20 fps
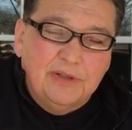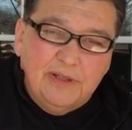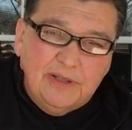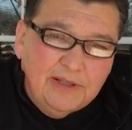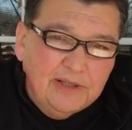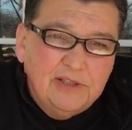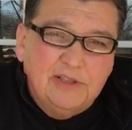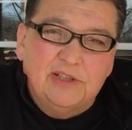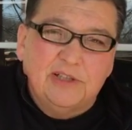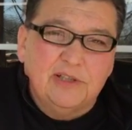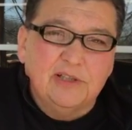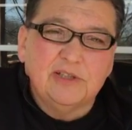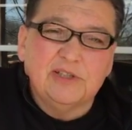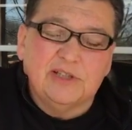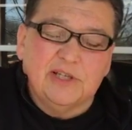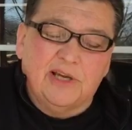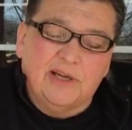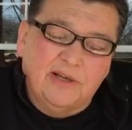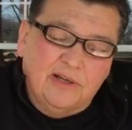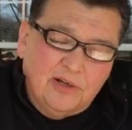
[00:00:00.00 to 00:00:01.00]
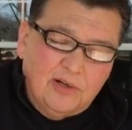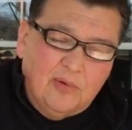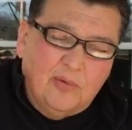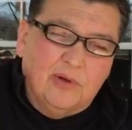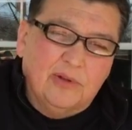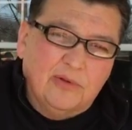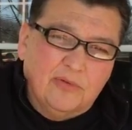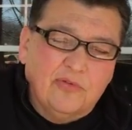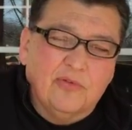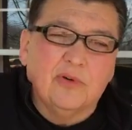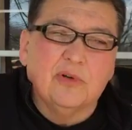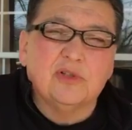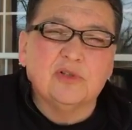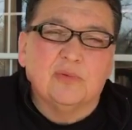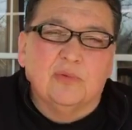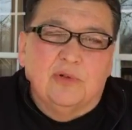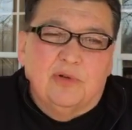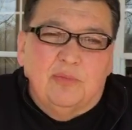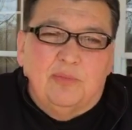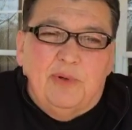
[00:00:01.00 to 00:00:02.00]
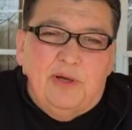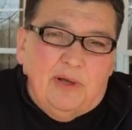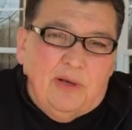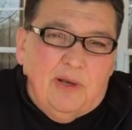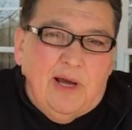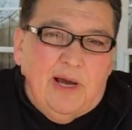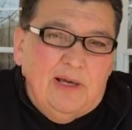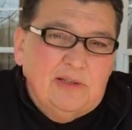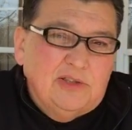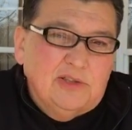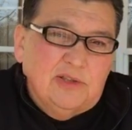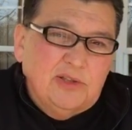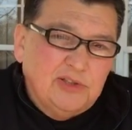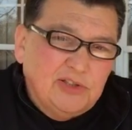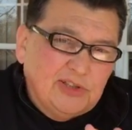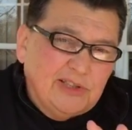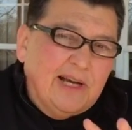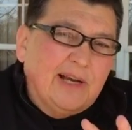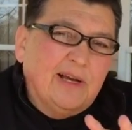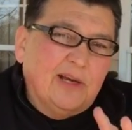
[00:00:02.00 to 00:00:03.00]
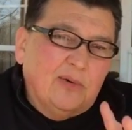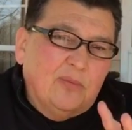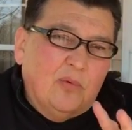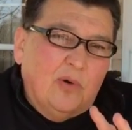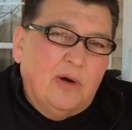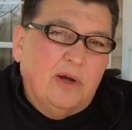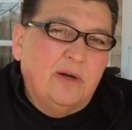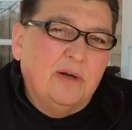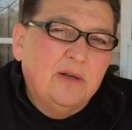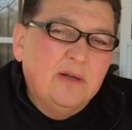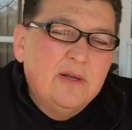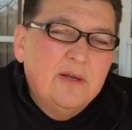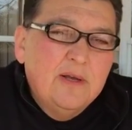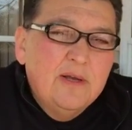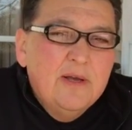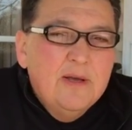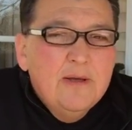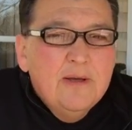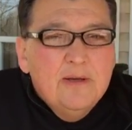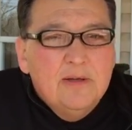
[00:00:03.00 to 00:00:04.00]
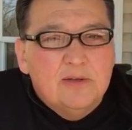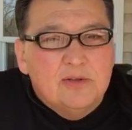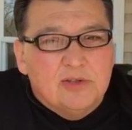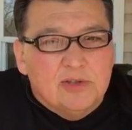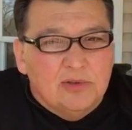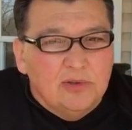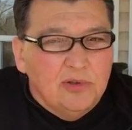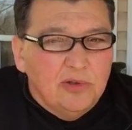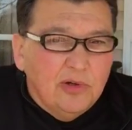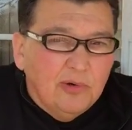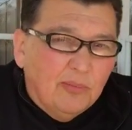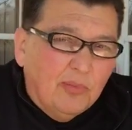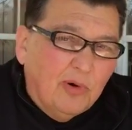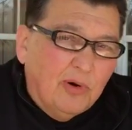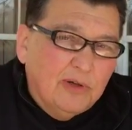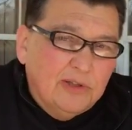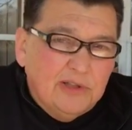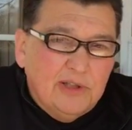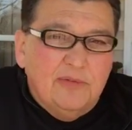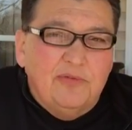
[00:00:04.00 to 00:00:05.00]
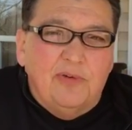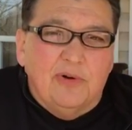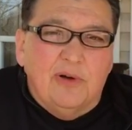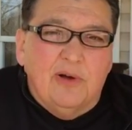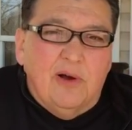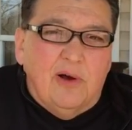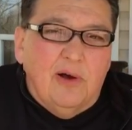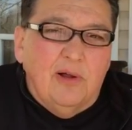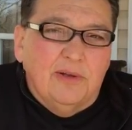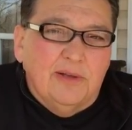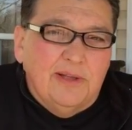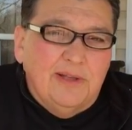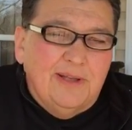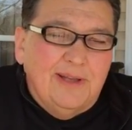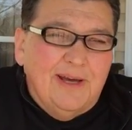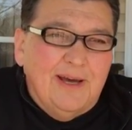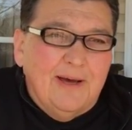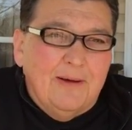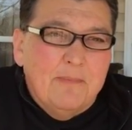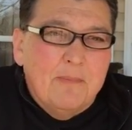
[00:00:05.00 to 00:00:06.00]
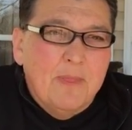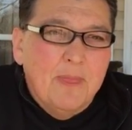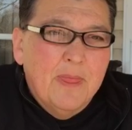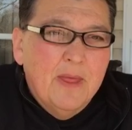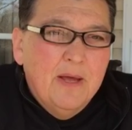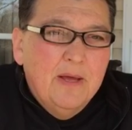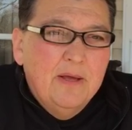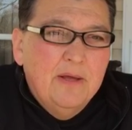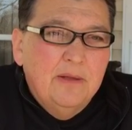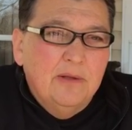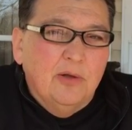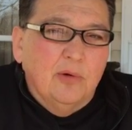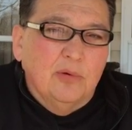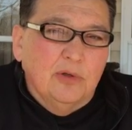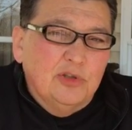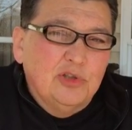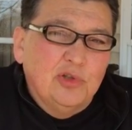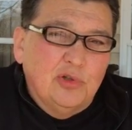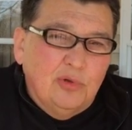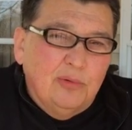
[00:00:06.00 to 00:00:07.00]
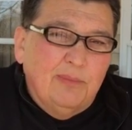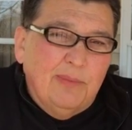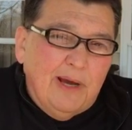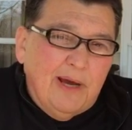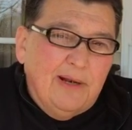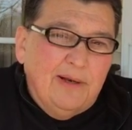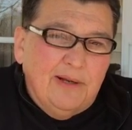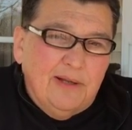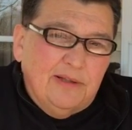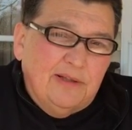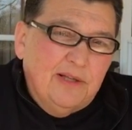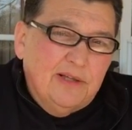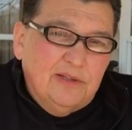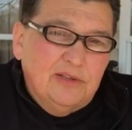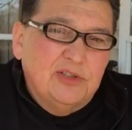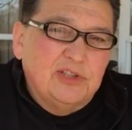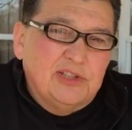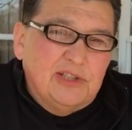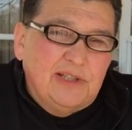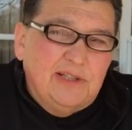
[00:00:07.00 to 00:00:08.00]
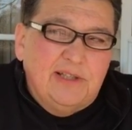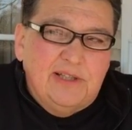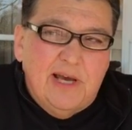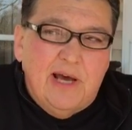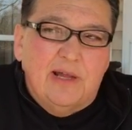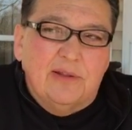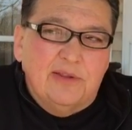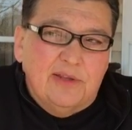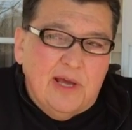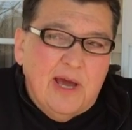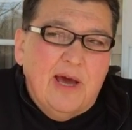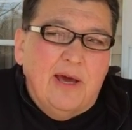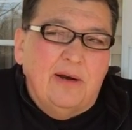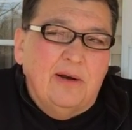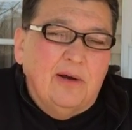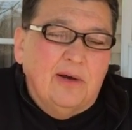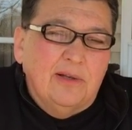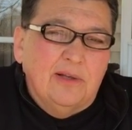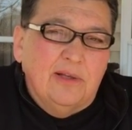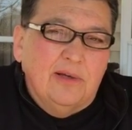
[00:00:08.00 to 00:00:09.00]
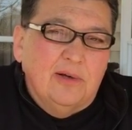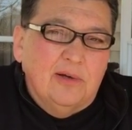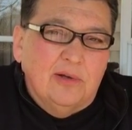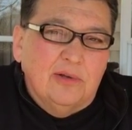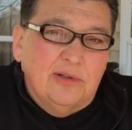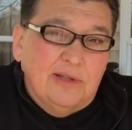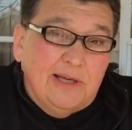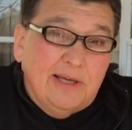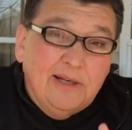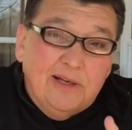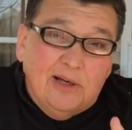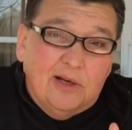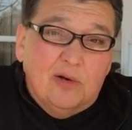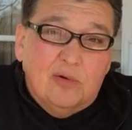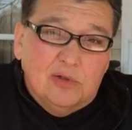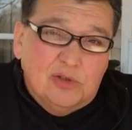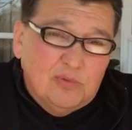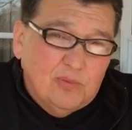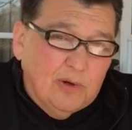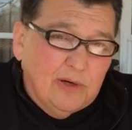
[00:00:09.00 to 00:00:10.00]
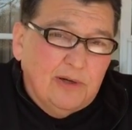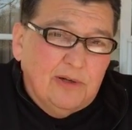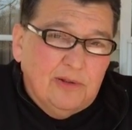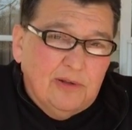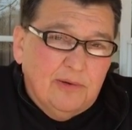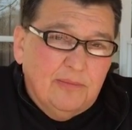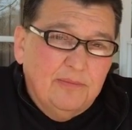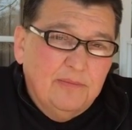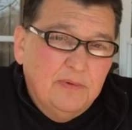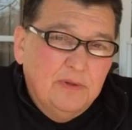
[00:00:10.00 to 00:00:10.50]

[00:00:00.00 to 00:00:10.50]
easy to say, you know what, the first one will be Elijah. The second one is a little more difficult in that there were two men that didn't see death yet on the earth. Enoch was one of them.